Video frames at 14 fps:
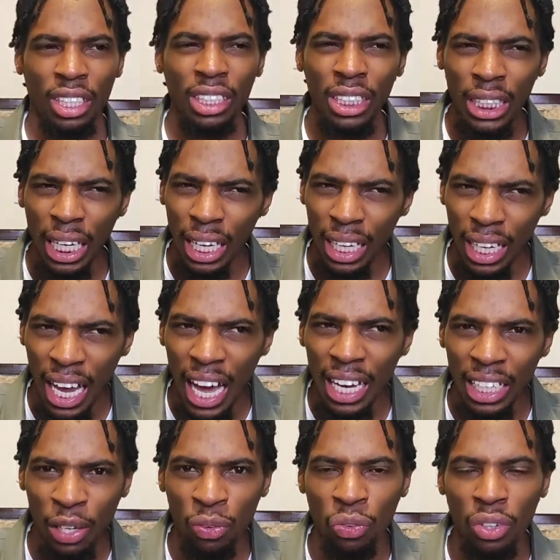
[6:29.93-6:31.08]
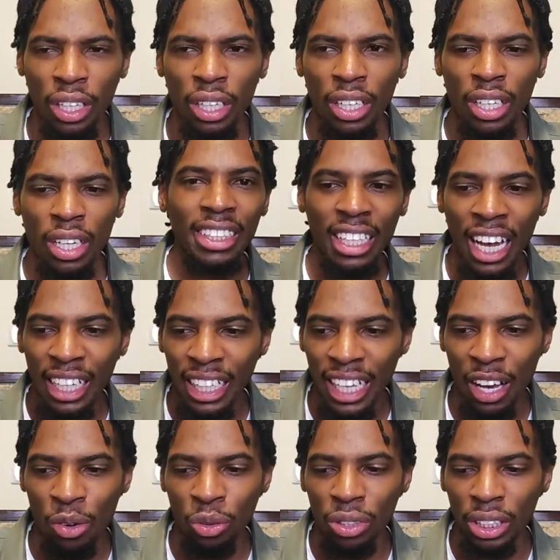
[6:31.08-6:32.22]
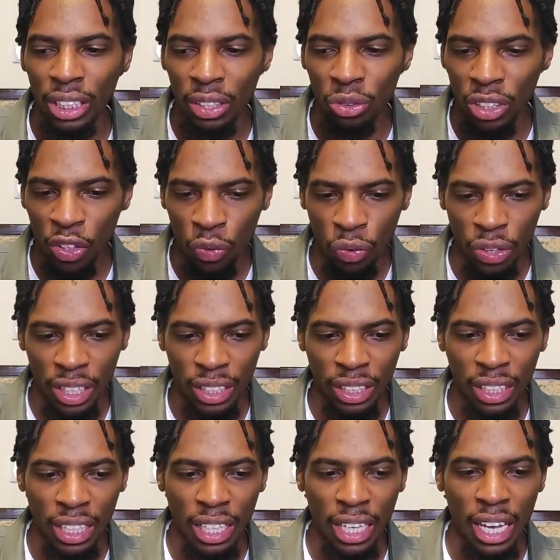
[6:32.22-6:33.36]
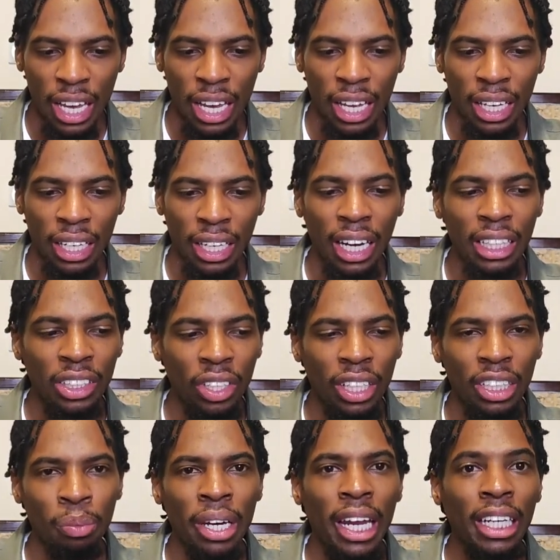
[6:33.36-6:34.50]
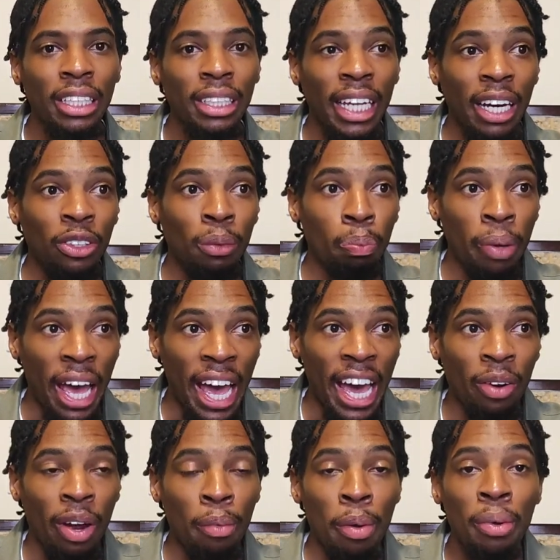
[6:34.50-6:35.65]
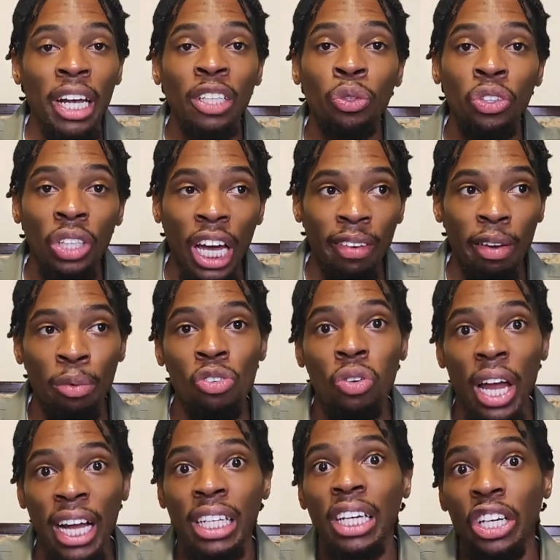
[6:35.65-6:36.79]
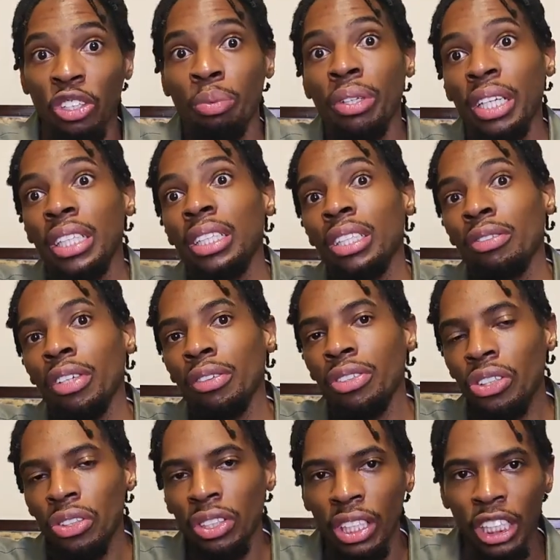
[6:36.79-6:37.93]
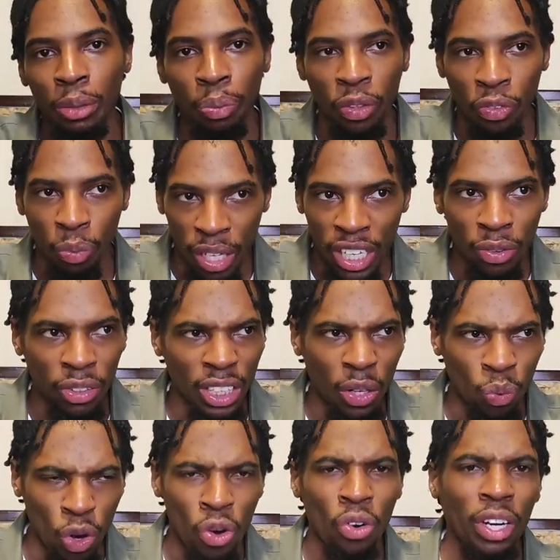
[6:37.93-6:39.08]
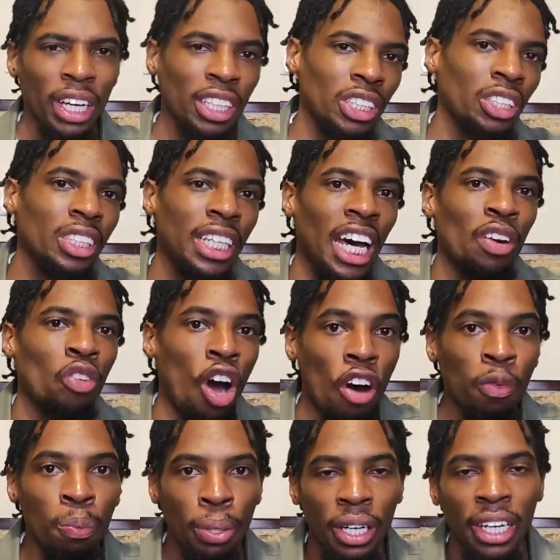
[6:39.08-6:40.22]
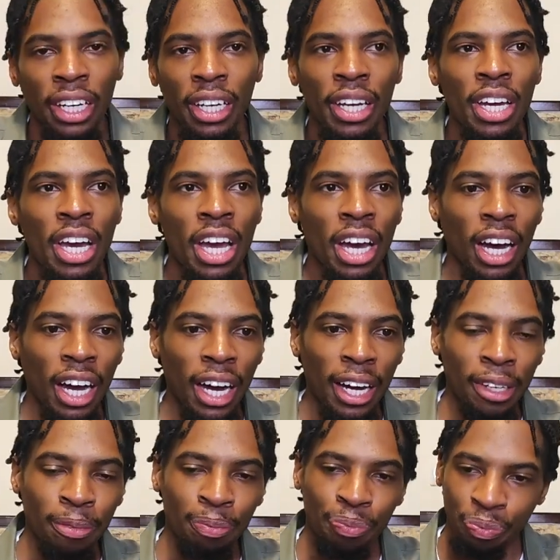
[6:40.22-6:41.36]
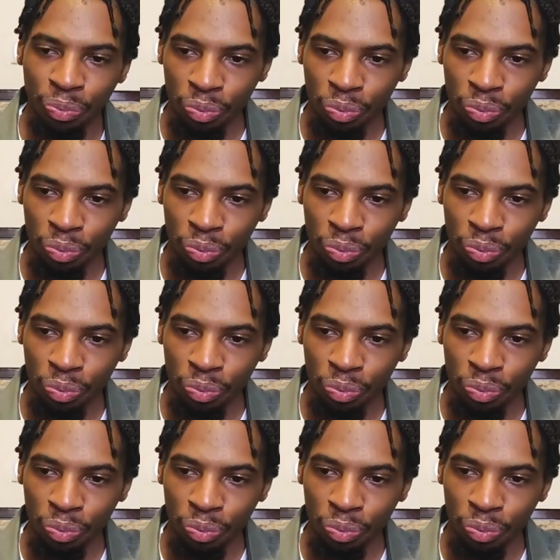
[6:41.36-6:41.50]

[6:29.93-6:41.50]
It's not that it was different and that necessarily doesn't mean that it was bad, right? Maybe that's what you like. Maybe you like the urbanness of certain cities, but for me, it was like, whoa, okay, this is kind of off-putting. I